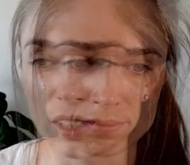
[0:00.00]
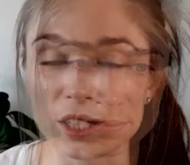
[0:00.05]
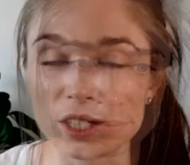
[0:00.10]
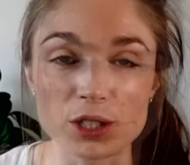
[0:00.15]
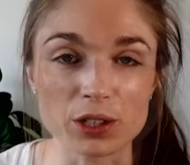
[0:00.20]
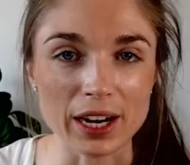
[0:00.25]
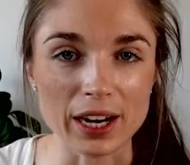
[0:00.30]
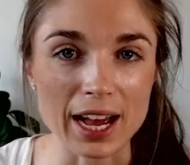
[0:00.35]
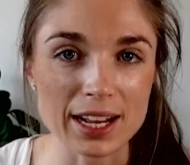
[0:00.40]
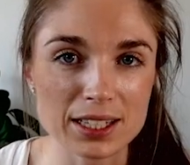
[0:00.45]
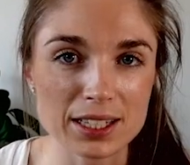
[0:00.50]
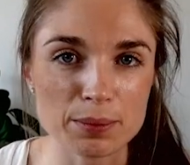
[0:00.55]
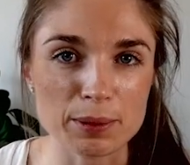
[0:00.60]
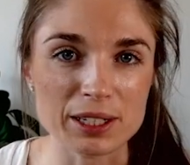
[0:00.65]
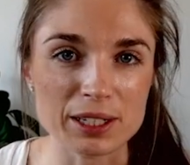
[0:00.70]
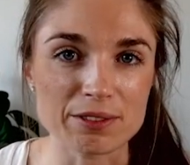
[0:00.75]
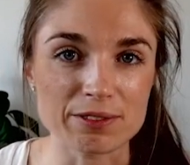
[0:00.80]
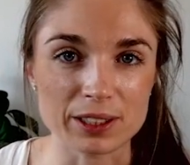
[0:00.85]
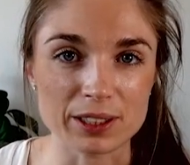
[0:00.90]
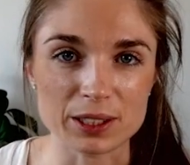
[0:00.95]
And you can add as
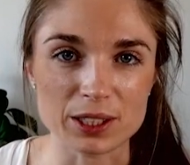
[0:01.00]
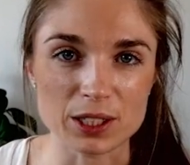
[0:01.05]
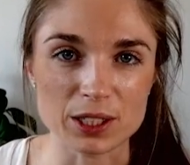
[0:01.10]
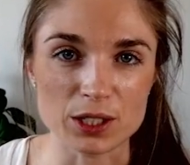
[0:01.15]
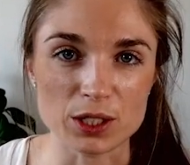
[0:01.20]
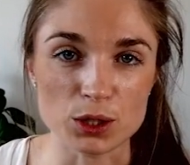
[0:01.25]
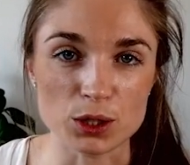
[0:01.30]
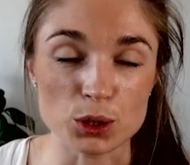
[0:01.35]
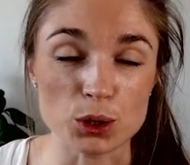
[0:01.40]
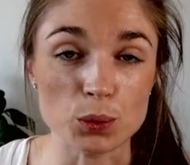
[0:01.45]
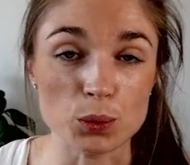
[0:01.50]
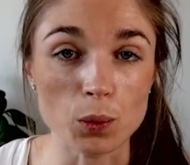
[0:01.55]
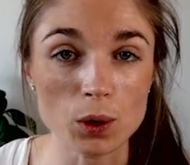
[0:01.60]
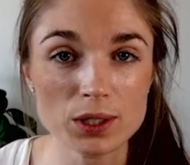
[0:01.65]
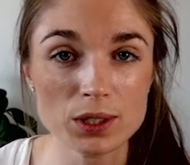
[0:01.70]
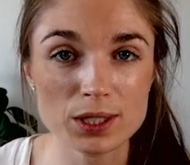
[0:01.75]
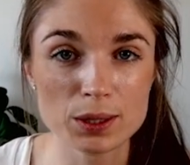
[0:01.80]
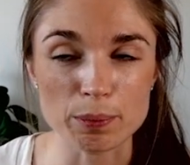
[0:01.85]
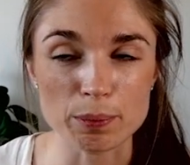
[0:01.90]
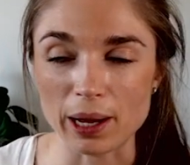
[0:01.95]
many filters as you
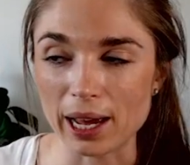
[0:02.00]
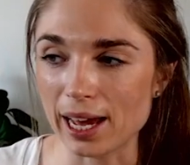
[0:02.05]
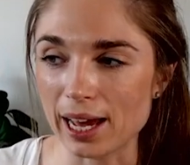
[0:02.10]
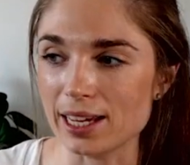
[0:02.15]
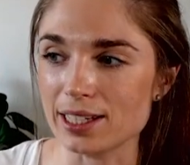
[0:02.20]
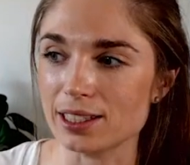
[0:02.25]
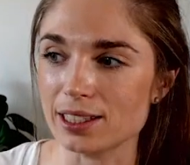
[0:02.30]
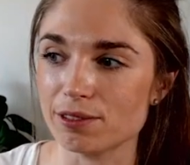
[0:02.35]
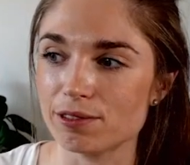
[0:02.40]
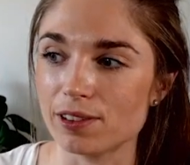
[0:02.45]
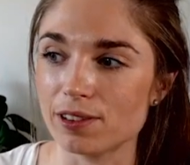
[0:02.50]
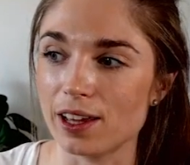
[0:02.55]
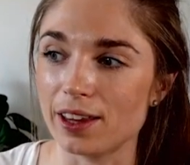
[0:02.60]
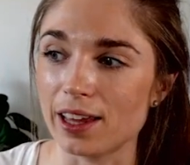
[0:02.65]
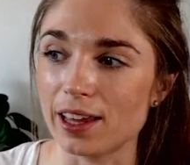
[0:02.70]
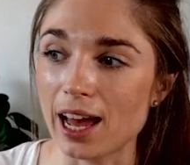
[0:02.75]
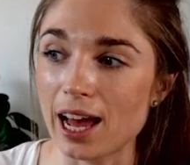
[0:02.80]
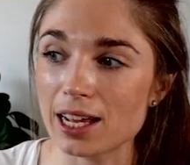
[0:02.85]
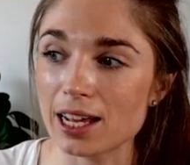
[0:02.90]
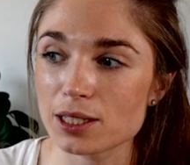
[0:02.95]
want by adding
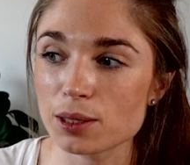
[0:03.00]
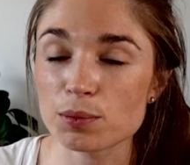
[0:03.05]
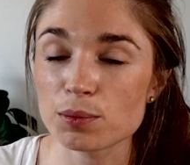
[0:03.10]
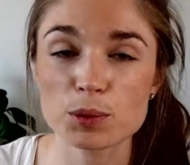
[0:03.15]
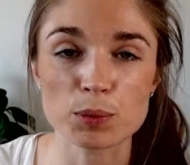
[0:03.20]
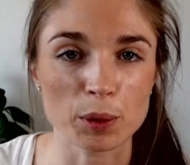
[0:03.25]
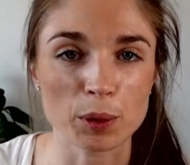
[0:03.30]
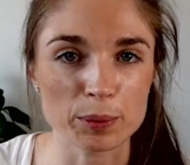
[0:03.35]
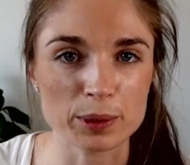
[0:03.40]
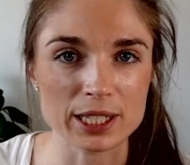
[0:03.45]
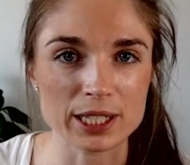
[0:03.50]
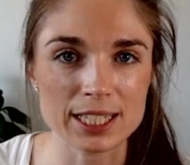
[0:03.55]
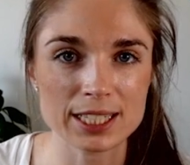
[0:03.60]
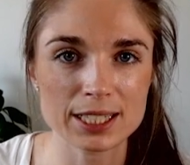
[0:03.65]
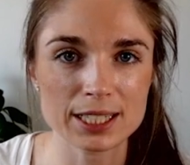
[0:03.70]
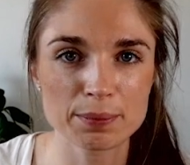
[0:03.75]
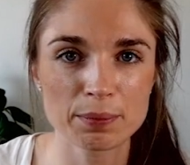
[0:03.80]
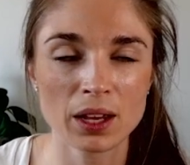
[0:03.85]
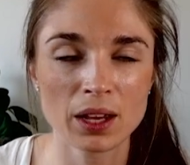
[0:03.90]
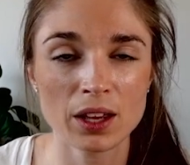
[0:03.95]
further atoms
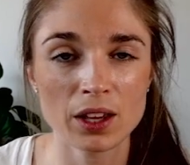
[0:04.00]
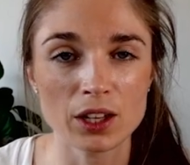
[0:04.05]
properties.